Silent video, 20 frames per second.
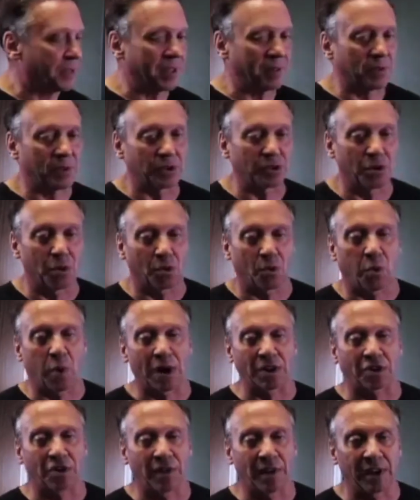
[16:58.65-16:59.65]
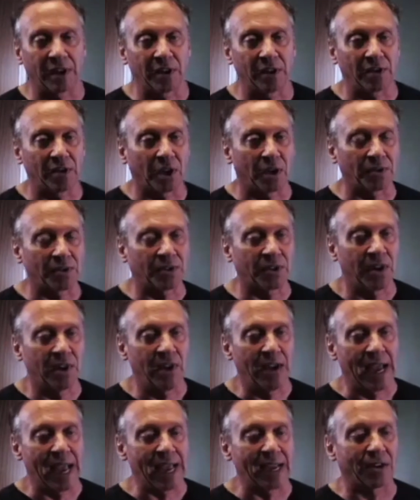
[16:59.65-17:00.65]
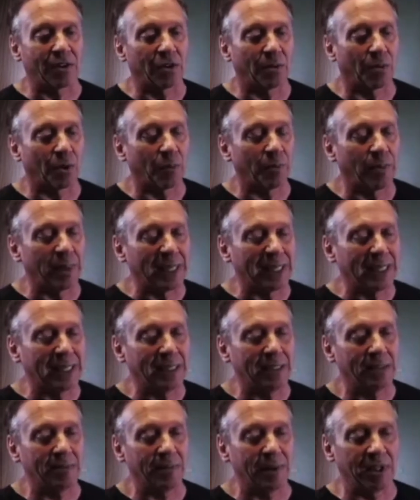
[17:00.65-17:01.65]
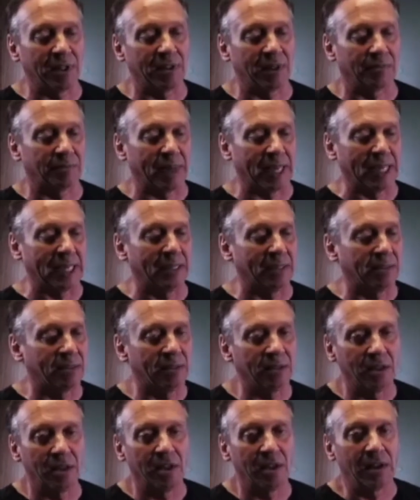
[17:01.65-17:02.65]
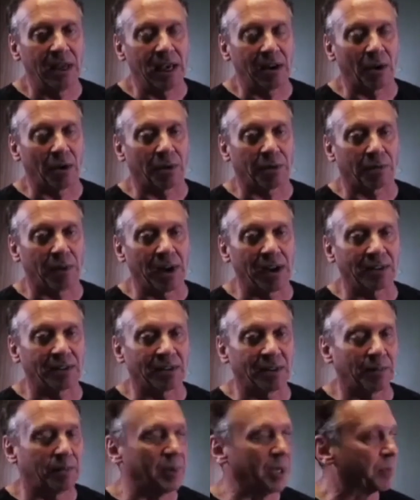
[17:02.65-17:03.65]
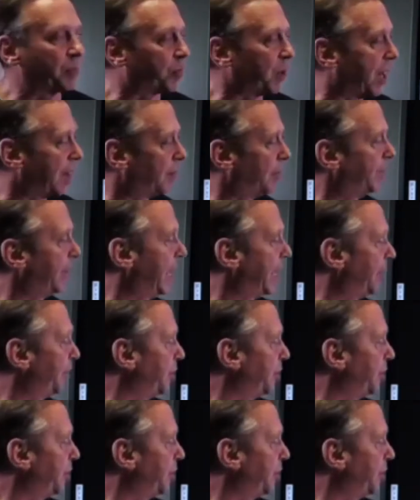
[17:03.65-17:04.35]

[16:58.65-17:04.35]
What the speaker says: there's no question that in adults, ankle morbidity, meaning that pain, and arthritis is a big problem. How do you